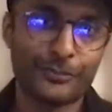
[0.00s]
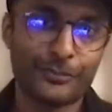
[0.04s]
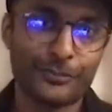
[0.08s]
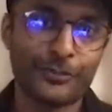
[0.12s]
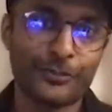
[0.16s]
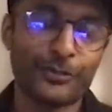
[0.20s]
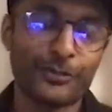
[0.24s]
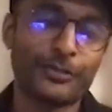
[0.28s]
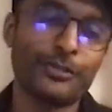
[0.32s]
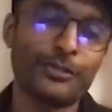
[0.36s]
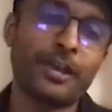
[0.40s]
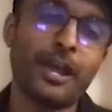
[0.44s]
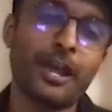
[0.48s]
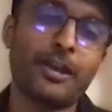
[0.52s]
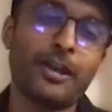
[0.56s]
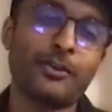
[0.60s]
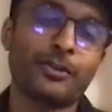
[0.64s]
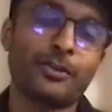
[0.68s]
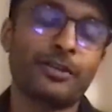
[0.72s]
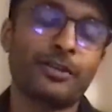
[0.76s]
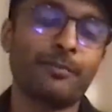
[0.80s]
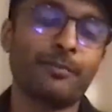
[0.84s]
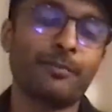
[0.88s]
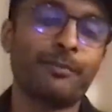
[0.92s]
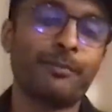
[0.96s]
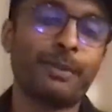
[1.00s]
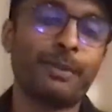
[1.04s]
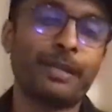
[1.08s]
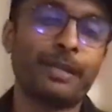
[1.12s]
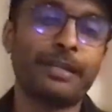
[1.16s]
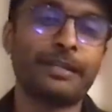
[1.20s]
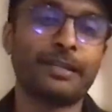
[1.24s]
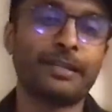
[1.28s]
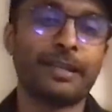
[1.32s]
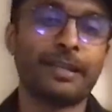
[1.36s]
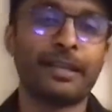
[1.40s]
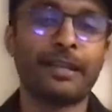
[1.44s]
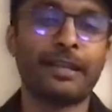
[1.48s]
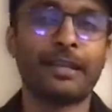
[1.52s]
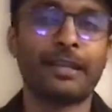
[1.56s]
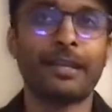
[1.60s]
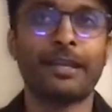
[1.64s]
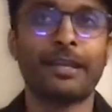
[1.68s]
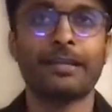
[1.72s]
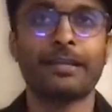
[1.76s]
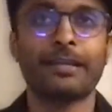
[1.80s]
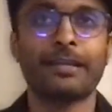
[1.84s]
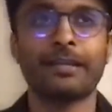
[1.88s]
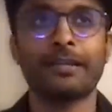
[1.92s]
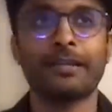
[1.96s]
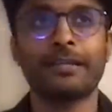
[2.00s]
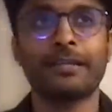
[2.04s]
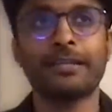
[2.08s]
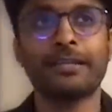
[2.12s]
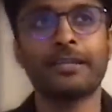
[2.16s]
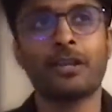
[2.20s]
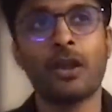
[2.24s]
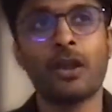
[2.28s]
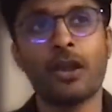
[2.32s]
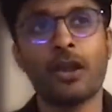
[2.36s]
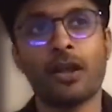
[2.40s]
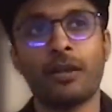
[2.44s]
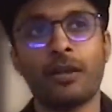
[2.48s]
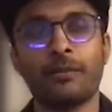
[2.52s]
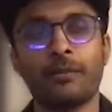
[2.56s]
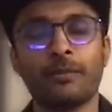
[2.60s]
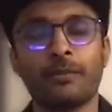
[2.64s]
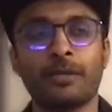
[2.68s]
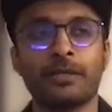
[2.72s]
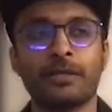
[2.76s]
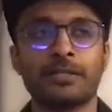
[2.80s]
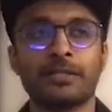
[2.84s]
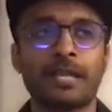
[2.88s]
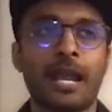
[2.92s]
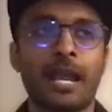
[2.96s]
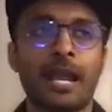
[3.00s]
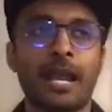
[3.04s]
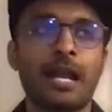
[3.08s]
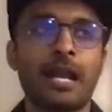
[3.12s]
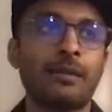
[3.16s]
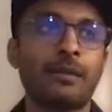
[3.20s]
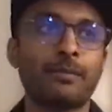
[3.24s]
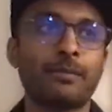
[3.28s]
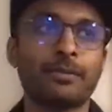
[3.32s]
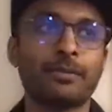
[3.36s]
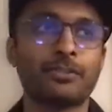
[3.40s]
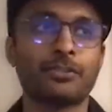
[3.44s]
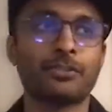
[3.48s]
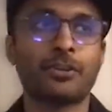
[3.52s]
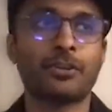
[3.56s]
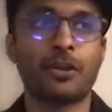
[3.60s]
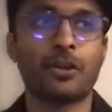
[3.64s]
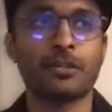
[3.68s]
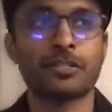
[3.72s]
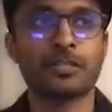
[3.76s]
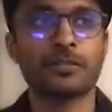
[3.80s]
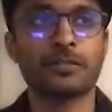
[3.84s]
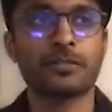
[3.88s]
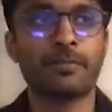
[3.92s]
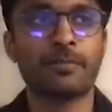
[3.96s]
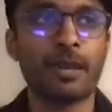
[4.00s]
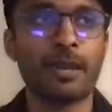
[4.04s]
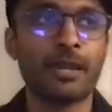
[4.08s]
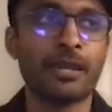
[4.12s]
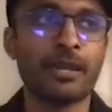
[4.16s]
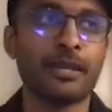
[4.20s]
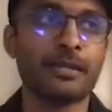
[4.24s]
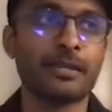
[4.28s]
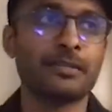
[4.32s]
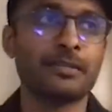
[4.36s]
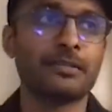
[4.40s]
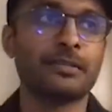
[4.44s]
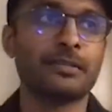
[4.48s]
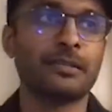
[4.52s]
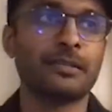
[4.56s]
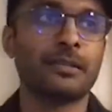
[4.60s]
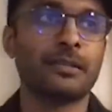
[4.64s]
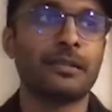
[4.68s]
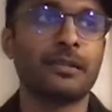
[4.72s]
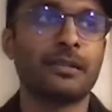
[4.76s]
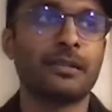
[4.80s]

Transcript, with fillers: So you're now competing in an e-commerce app install space,